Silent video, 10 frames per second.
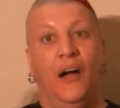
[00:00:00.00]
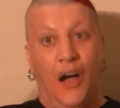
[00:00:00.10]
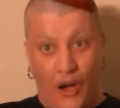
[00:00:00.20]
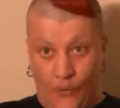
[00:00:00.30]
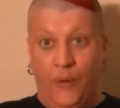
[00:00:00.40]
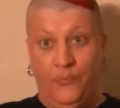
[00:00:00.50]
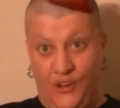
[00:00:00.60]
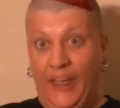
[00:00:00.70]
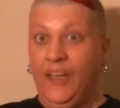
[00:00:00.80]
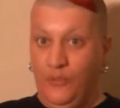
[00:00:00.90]

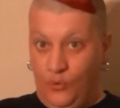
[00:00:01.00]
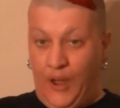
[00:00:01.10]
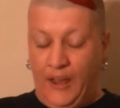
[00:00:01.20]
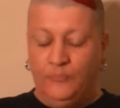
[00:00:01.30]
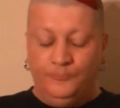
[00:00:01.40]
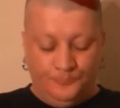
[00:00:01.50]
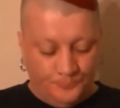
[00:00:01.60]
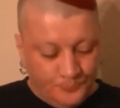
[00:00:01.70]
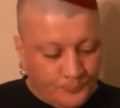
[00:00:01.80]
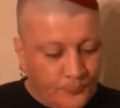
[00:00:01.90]
OMG, right?
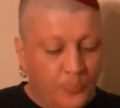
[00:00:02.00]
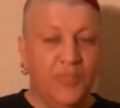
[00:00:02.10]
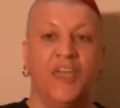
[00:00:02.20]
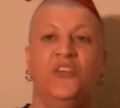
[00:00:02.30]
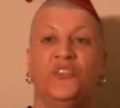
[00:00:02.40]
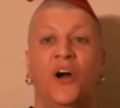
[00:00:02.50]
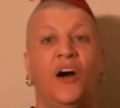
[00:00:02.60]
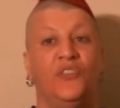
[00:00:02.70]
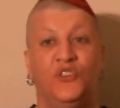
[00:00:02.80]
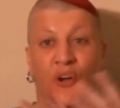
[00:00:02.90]
It's
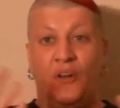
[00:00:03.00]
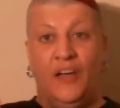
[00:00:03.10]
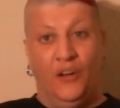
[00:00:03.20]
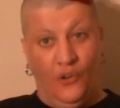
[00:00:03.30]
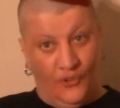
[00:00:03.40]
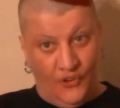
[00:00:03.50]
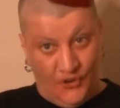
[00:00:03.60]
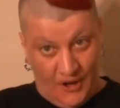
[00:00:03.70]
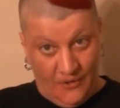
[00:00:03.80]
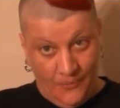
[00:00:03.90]
called the Jonah and Holden
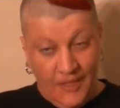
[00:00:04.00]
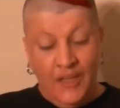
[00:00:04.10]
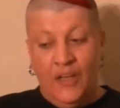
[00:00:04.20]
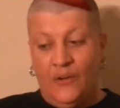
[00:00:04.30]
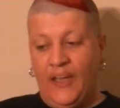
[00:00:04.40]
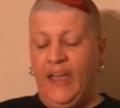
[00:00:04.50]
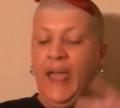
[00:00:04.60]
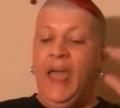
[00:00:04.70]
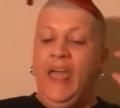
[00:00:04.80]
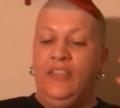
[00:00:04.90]
Show. Okay,
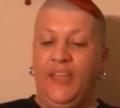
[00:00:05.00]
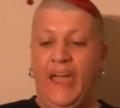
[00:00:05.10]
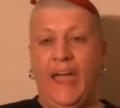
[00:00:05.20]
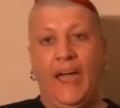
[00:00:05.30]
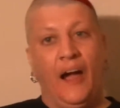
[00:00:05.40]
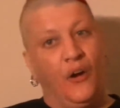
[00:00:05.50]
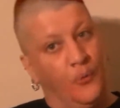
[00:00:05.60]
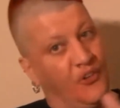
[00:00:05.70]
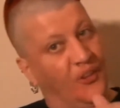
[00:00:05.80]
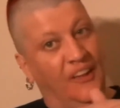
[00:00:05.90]
they are
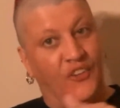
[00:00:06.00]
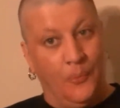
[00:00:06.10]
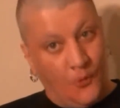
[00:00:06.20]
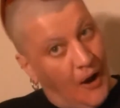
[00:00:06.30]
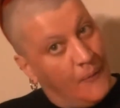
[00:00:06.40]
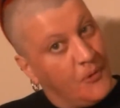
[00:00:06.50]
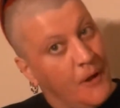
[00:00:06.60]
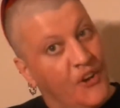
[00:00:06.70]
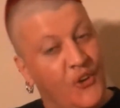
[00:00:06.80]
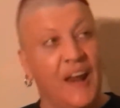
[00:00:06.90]
recently subscribed to
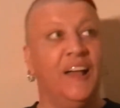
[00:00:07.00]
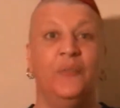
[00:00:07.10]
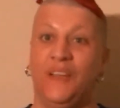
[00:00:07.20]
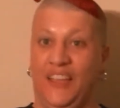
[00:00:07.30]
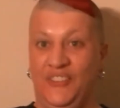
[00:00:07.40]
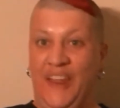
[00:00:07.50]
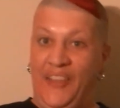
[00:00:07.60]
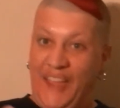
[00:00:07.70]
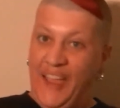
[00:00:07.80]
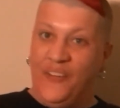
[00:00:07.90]
my channel because now
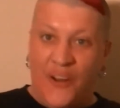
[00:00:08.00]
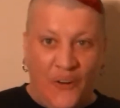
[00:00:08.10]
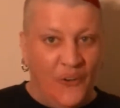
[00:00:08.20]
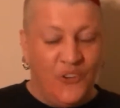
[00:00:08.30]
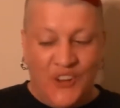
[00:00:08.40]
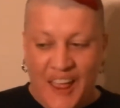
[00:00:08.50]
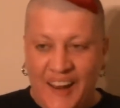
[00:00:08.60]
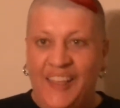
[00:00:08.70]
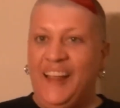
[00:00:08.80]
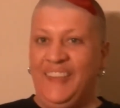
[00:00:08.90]
they have their own
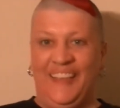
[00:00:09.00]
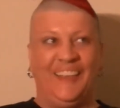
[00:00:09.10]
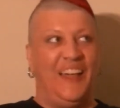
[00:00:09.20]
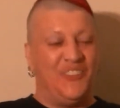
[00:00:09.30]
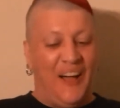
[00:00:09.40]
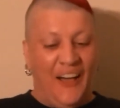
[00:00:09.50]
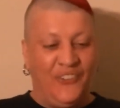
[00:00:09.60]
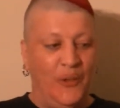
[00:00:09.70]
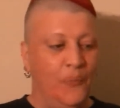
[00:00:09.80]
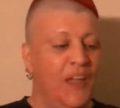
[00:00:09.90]
channel. I think that's
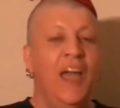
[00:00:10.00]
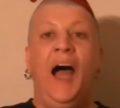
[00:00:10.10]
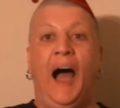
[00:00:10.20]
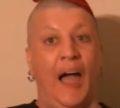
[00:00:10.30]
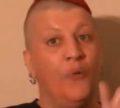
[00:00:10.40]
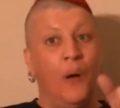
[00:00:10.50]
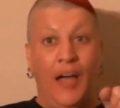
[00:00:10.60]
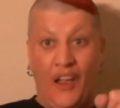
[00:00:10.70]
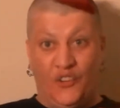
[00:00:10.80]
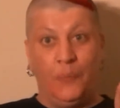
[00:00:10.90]
awesome. I will
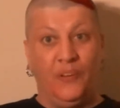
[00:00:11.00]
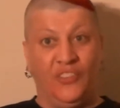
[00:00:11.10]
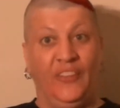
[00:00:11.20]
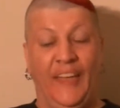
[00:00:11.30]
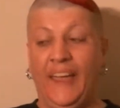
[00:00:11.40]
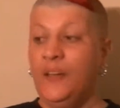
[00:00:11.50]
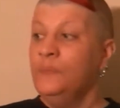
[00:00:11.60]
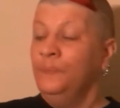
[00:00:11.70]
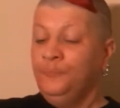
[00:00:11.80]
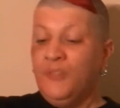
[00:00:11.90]
actually put the link
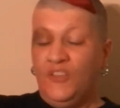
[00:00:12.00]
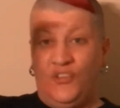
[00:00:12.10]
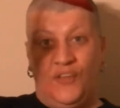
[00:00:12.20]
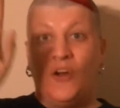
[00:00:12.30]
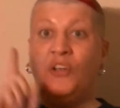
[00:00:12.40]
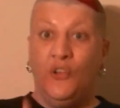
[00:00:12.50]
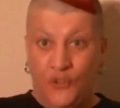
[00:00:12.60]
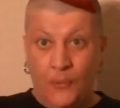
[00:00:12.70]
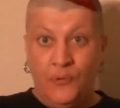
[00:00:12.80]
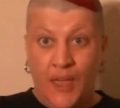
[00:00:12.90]
to their
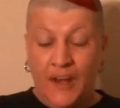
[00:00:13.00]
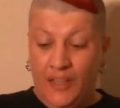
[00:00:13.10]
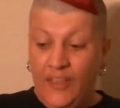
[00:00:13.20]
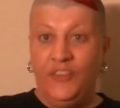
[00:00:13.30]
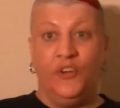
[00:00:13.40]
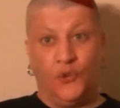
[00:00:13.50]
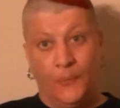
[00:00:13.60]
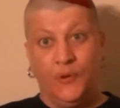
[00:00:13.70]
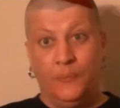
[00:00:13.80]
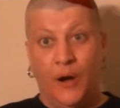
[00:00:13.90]
YouTube channel in the
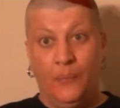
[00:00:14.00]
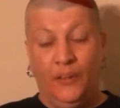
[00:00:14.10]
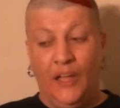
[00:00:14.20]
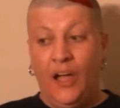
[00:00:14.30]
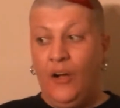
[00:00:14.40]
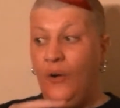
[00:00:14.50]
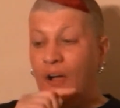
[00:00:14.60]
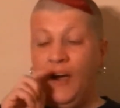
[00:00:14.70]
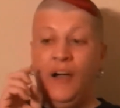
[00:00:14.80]
description bar below.